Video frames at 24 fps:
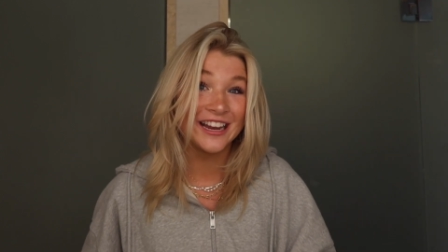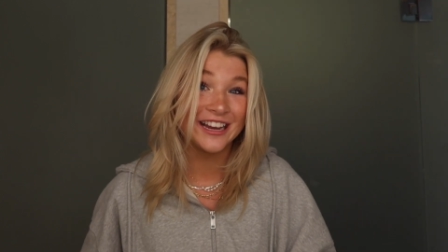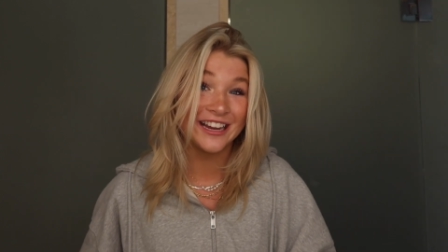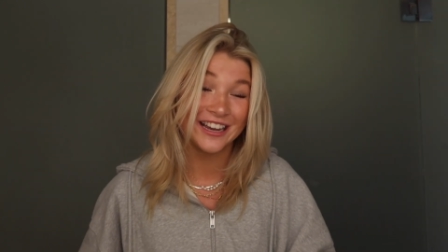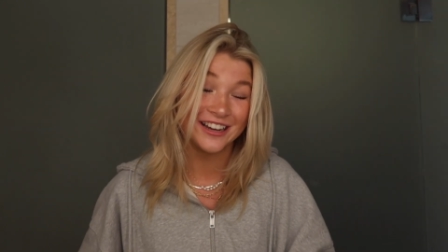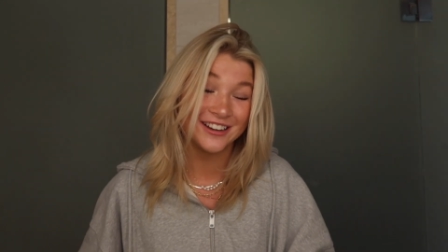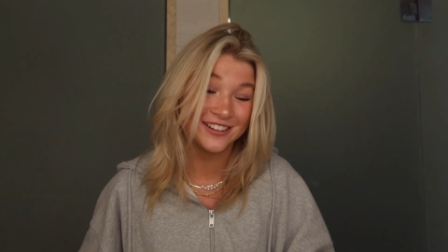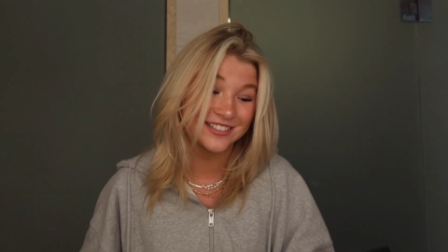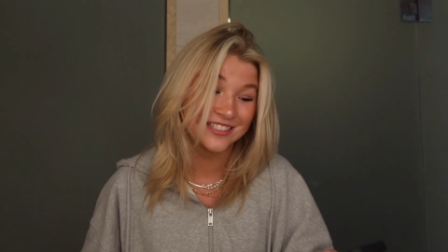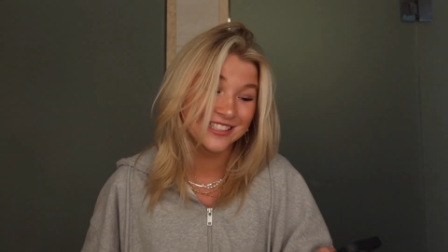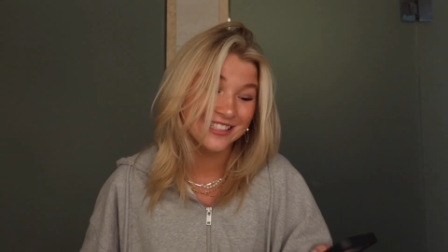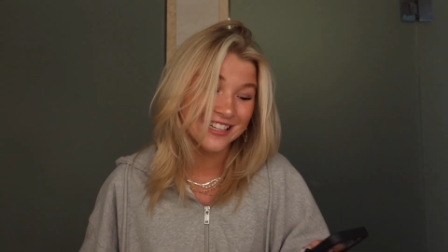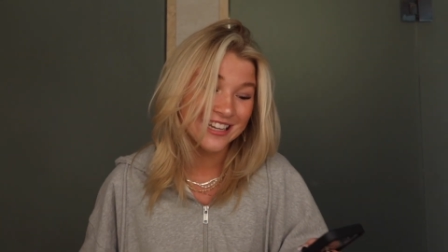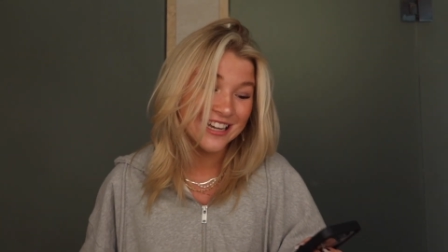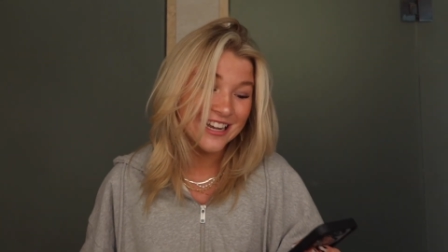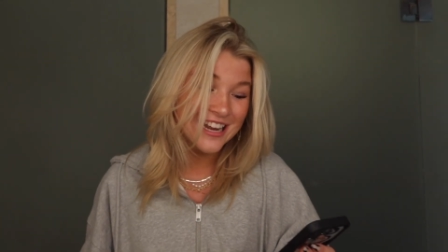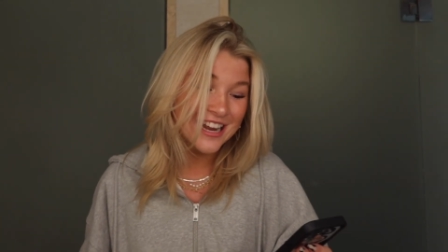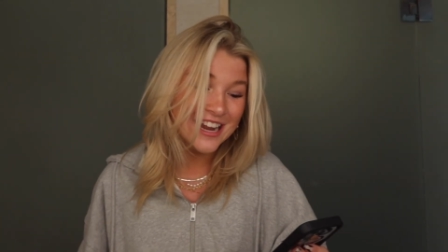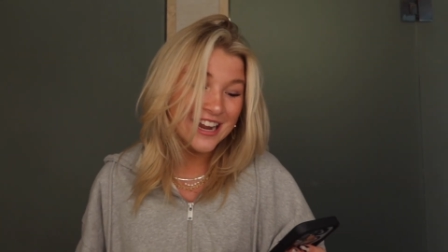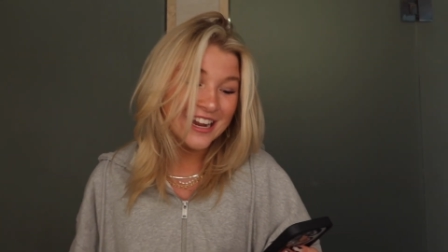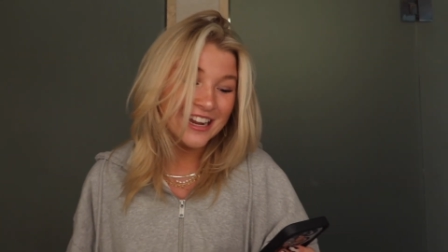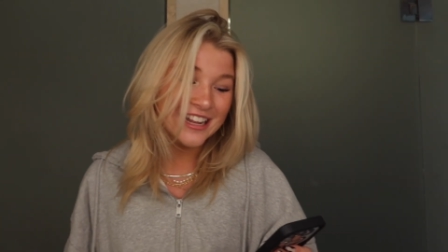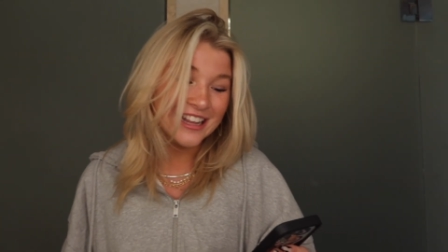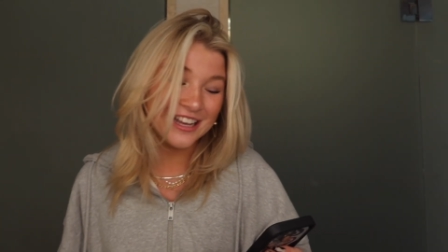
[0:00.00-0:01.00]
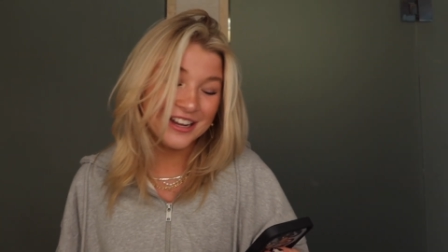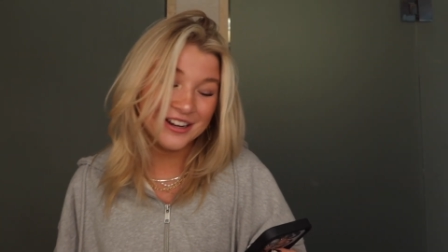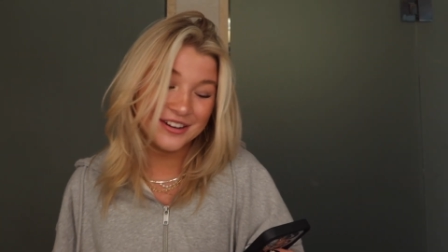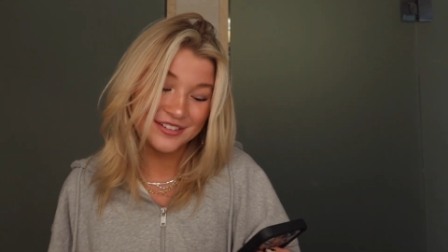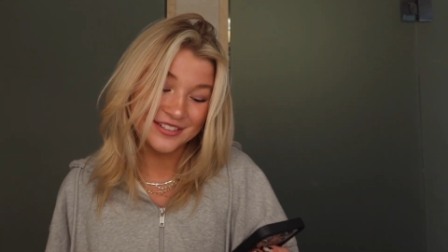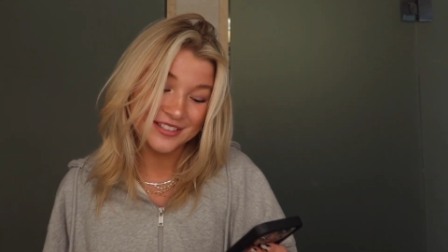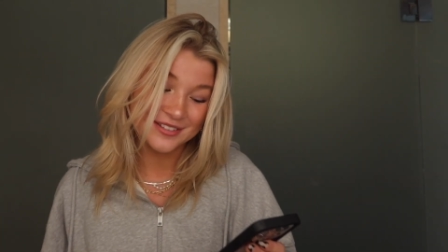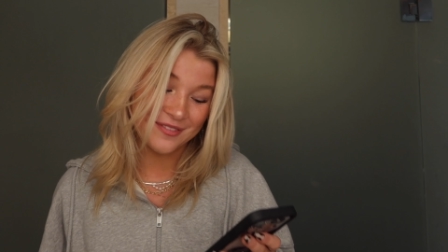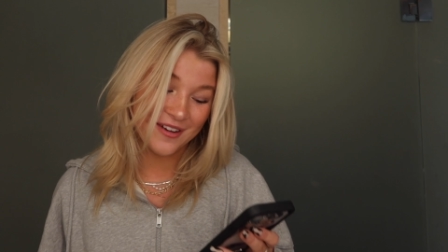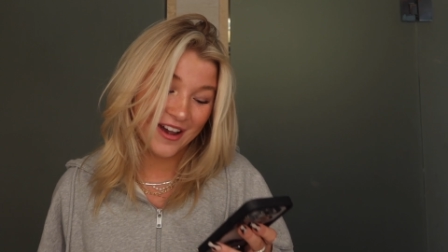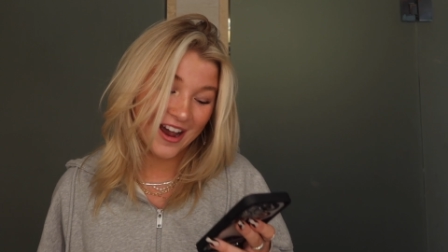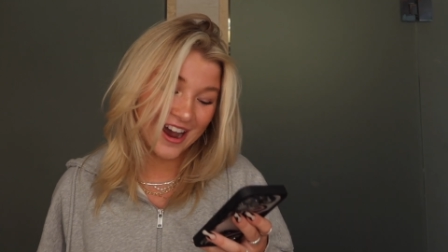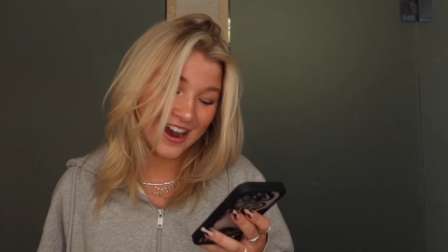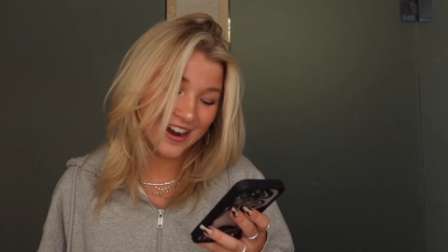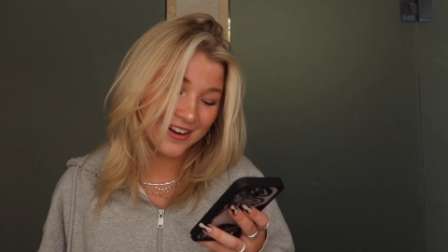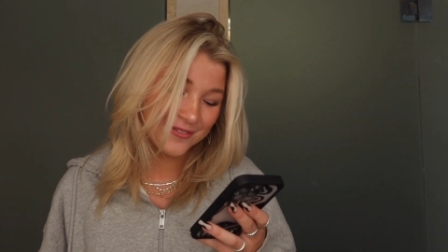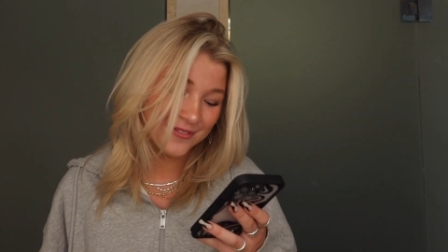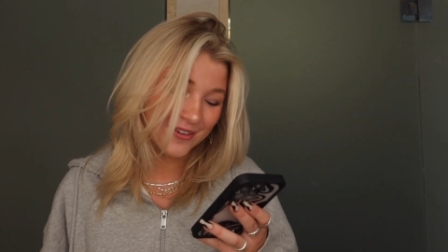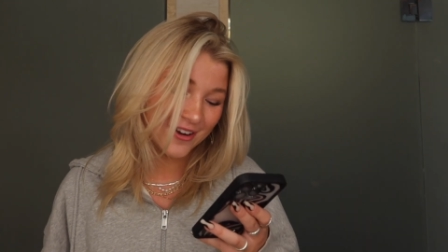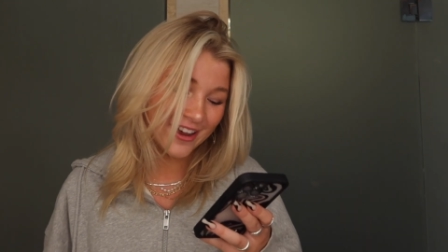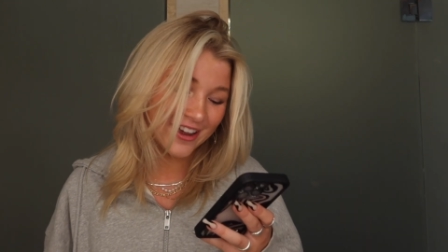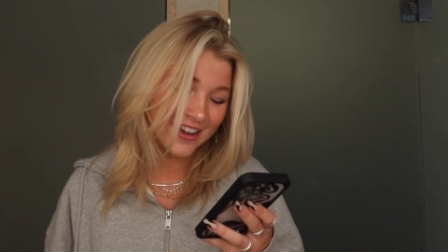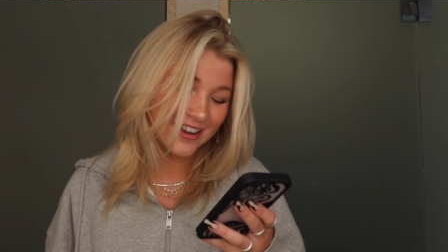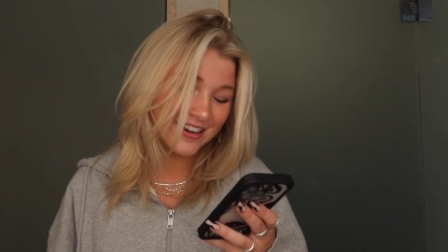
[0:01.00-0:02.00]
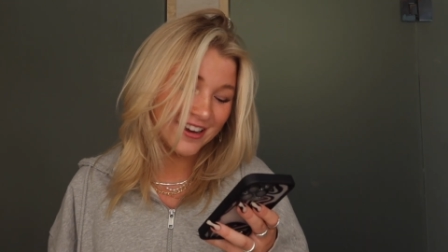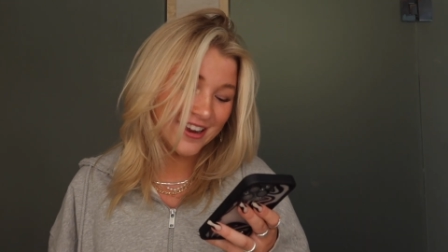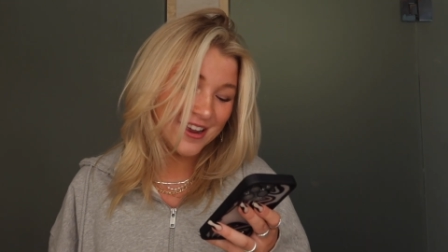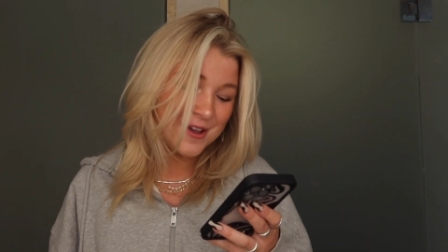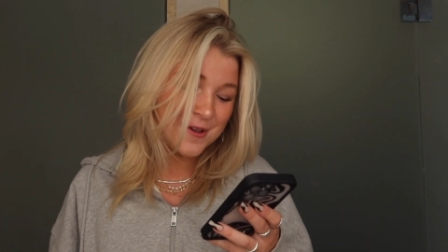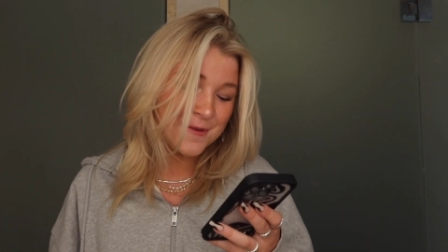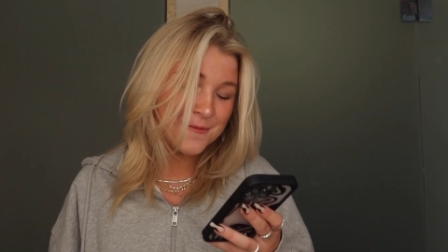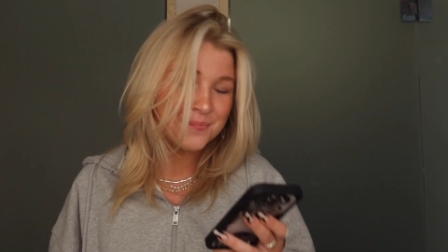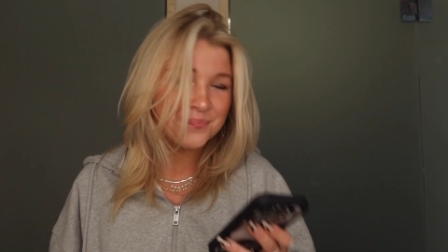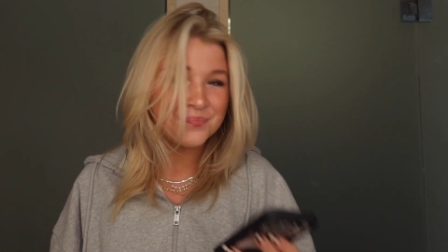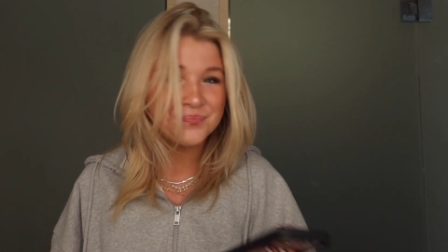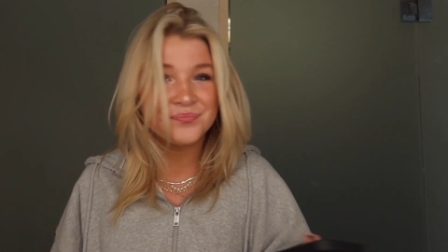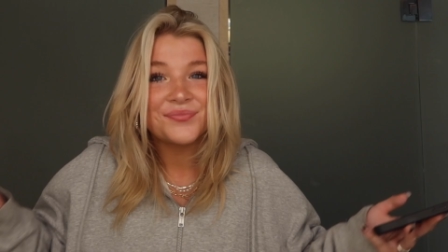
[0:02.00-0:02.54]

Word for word: Like it was, it was bad, but